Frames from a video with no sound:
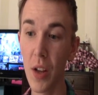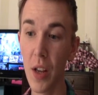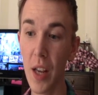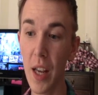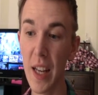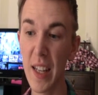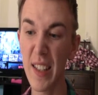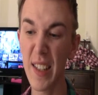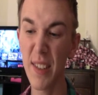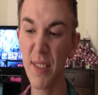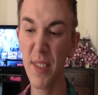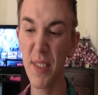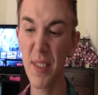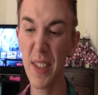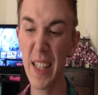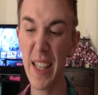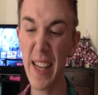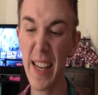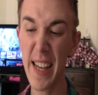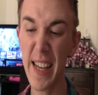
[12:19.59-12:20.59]

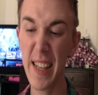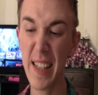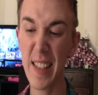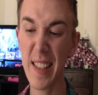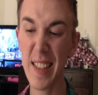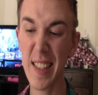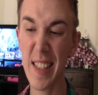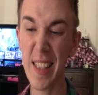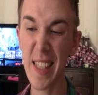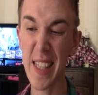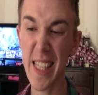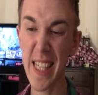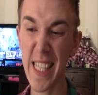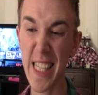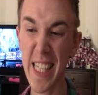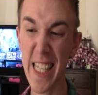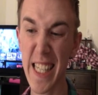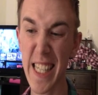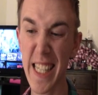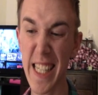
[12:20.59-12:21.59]
1858.
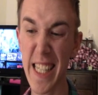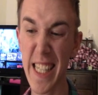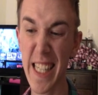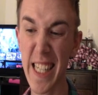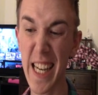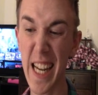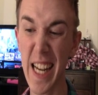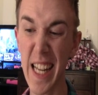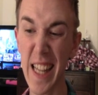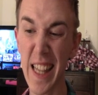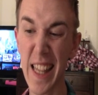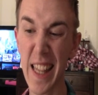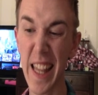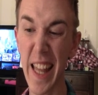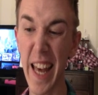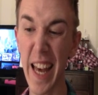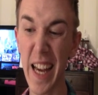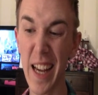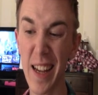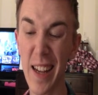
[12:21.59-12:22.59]
Not
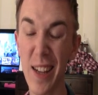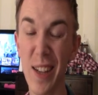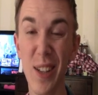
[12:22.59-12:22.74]
that